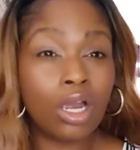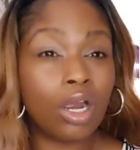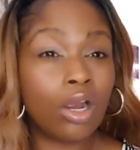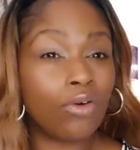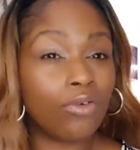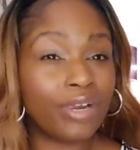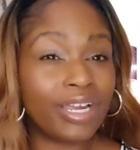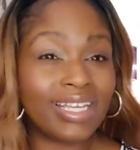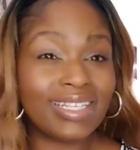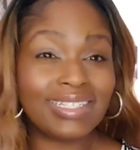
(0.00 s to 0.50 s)
A
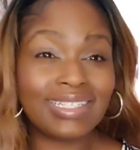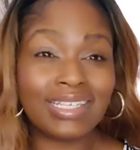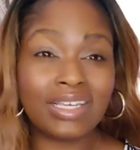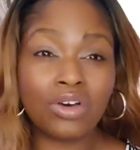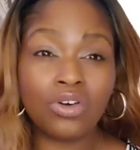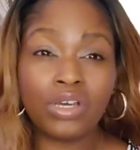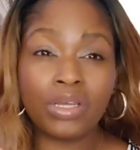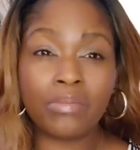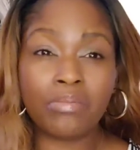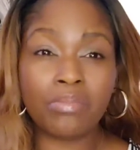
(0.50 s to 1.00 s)
red
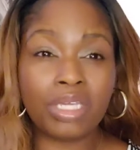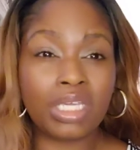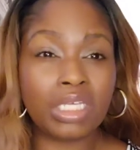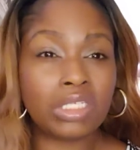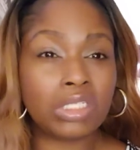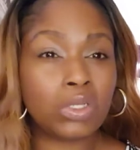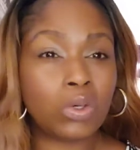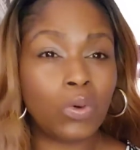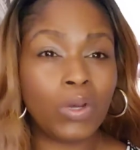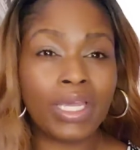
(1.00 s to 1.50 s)
cell can
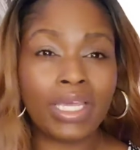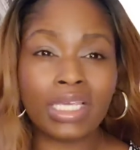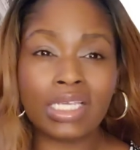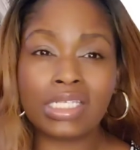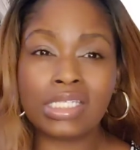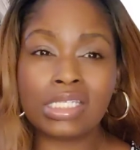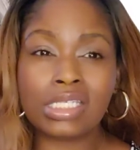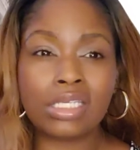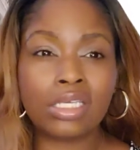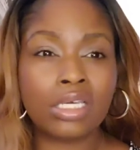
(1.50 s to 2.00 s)
as quick
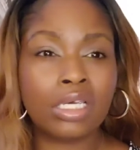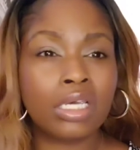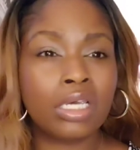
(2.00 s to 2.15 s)
as